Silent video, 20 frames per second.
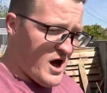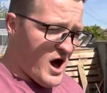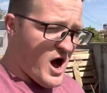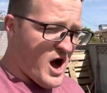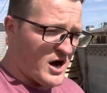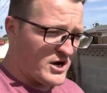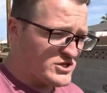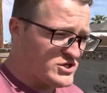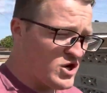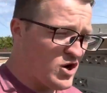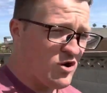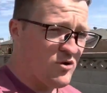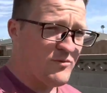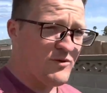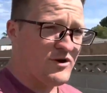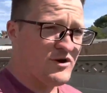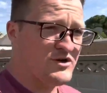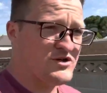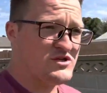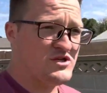
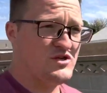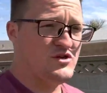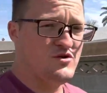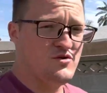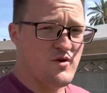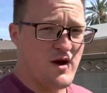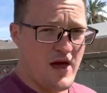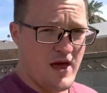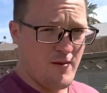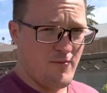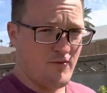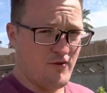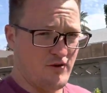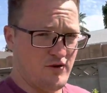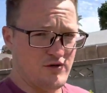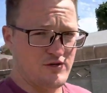October to April,